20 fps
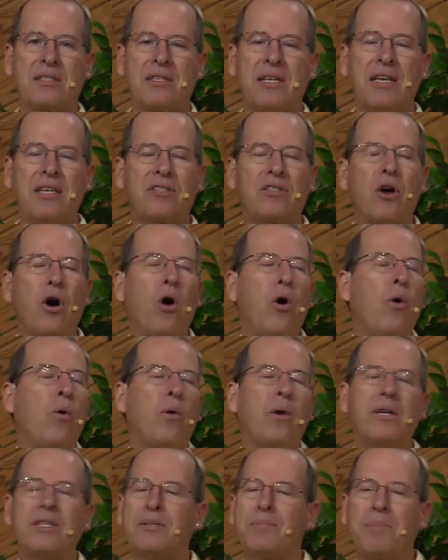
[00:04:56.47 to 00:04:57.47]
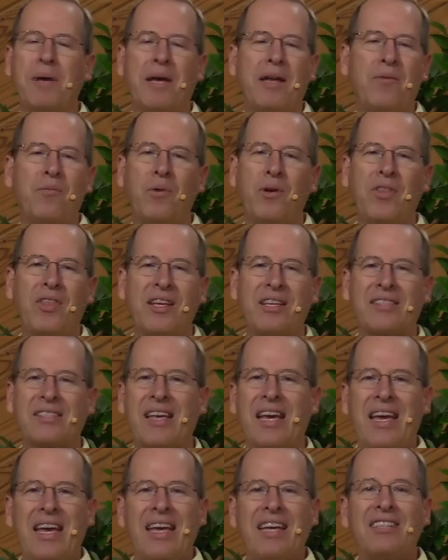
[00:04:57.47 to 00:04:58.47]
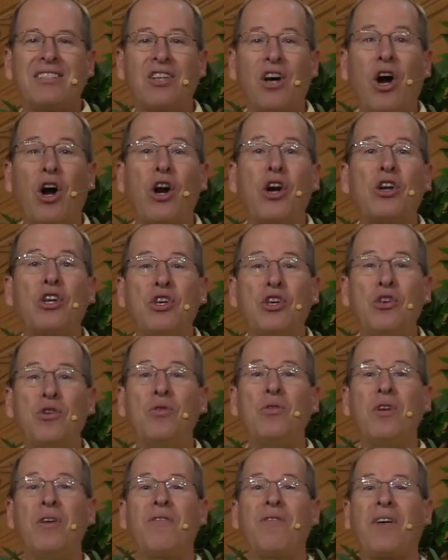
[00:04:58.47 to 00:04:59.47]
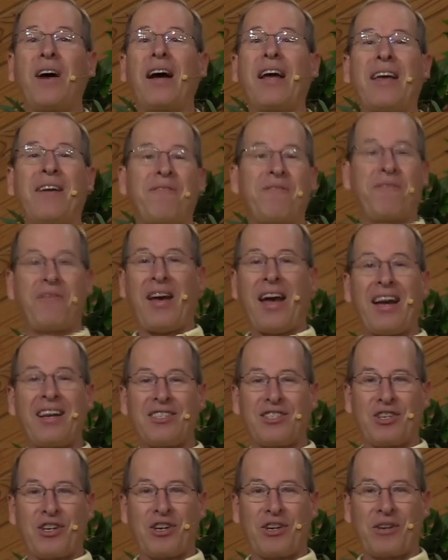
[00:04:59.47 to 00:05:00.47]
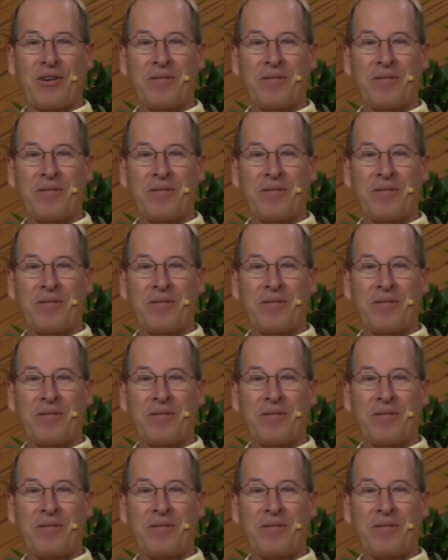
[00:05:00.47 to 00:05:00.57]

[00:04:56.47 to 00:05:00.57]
It's always been with us. It's our unifying factor.